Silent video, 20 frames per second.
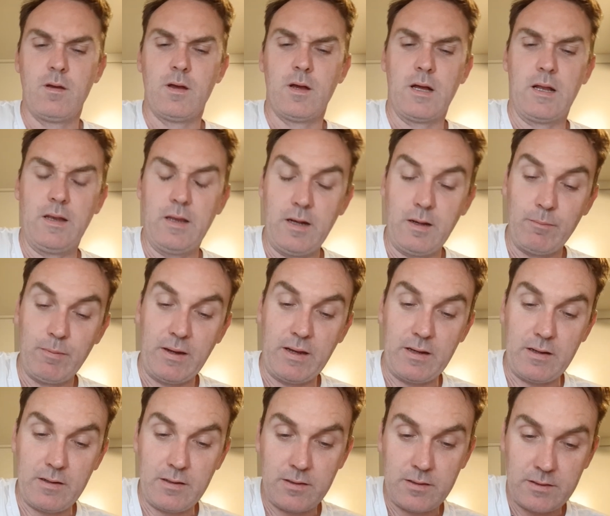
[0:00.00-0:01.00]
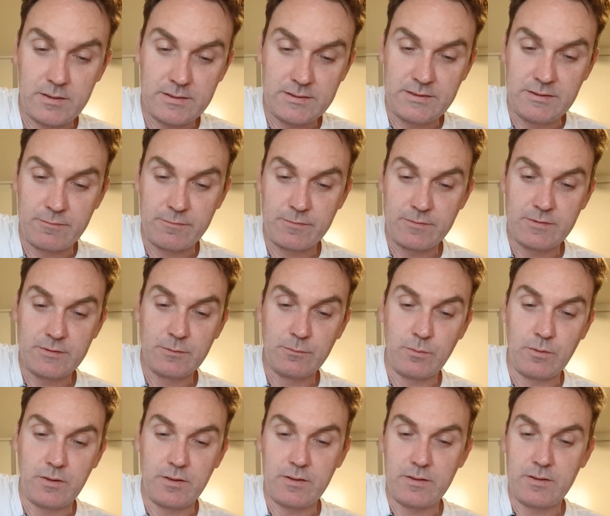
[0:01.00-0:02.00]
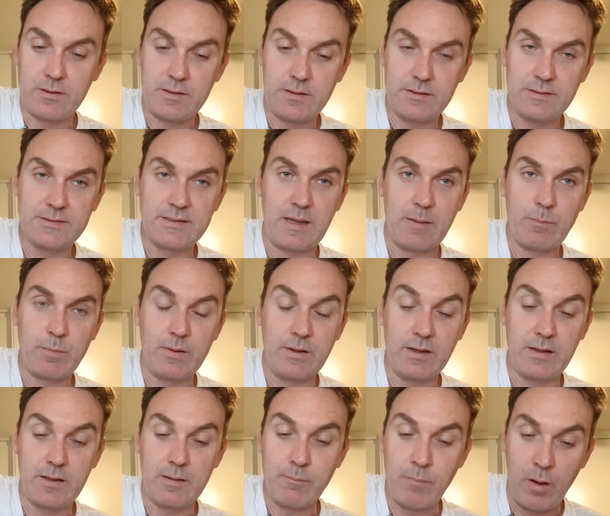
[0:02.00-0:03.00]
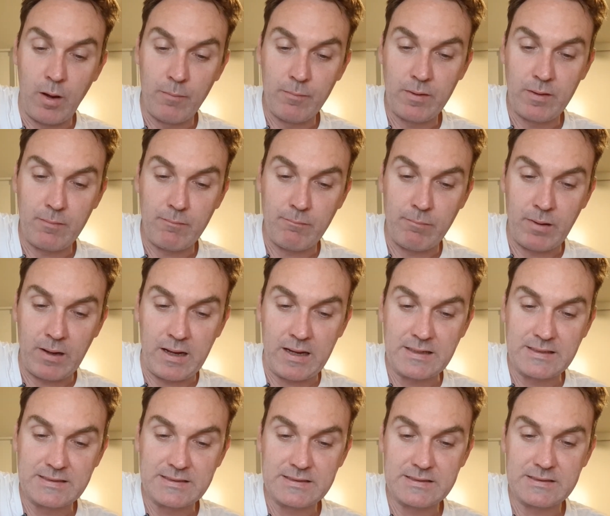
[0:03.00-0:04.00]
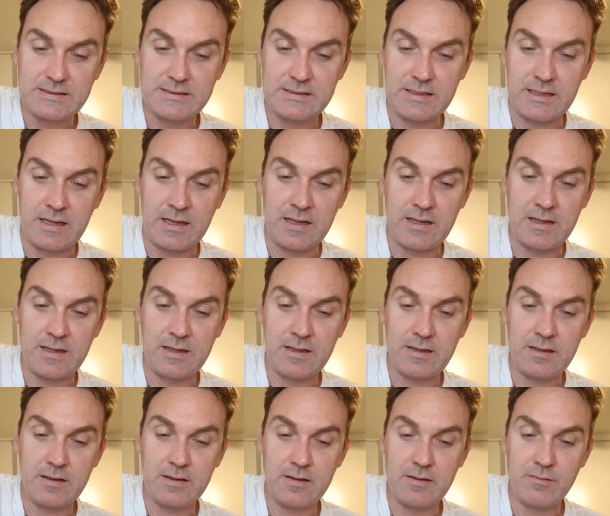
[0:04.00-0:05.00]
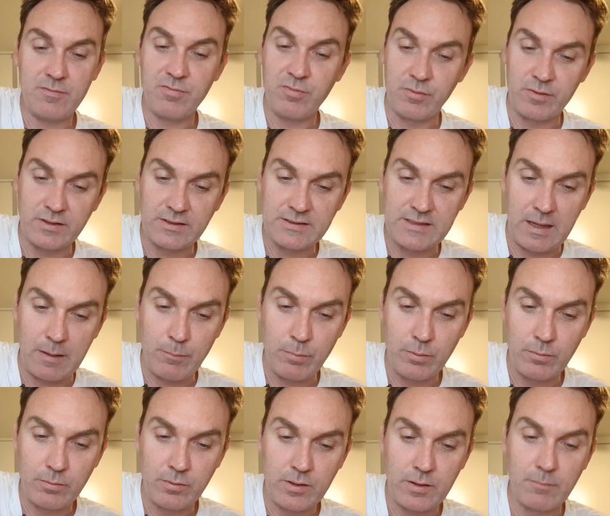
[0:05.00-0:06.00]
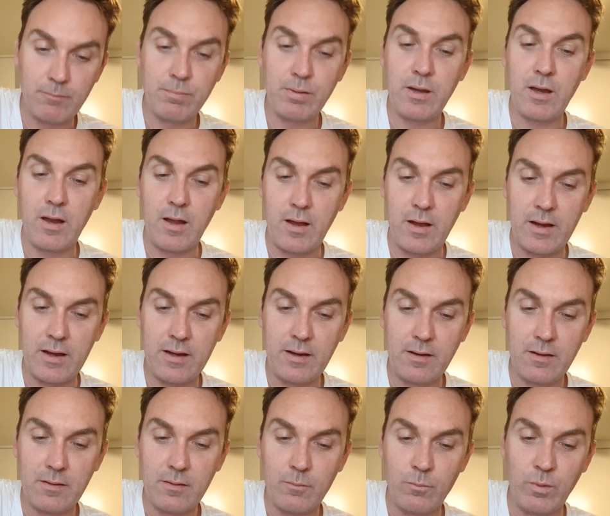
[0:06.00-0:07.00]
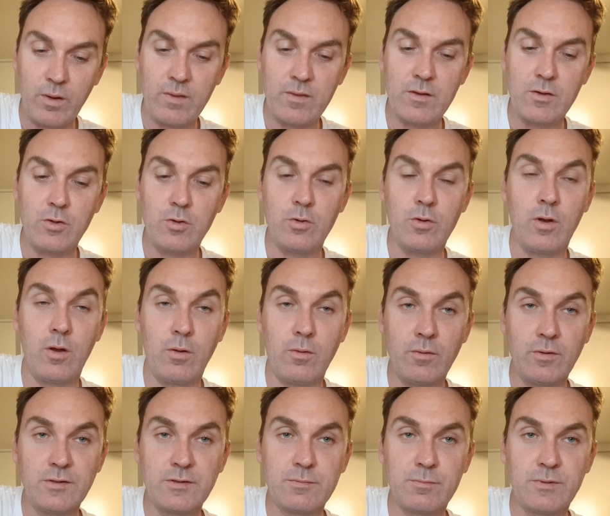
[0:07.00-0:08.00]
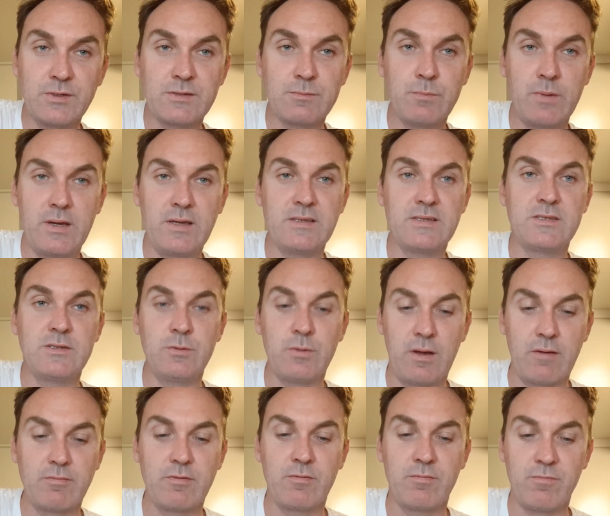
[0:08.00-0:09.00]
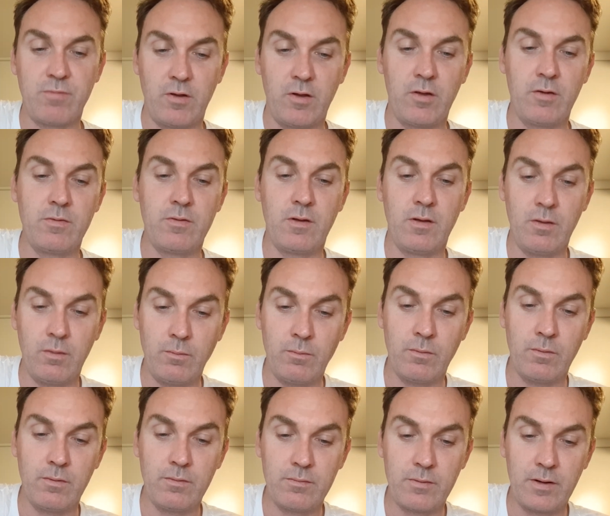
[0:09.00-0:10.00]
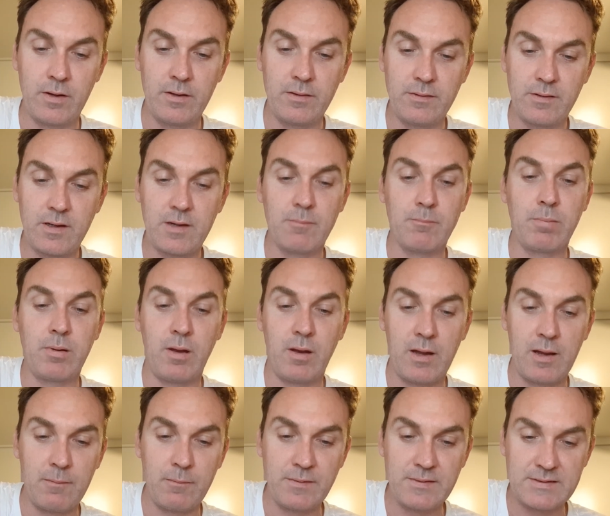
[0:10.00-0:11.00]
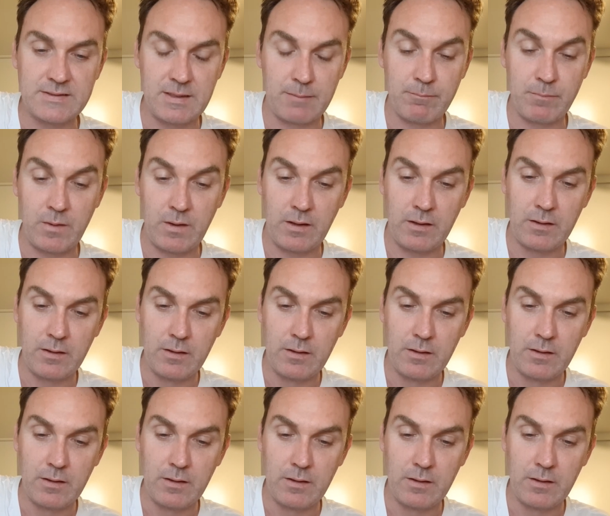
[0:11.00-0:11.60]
A little bit different to what is happening at the moment, but for example, comply with the new laws, which means you have to follow the law, right? Comply with something.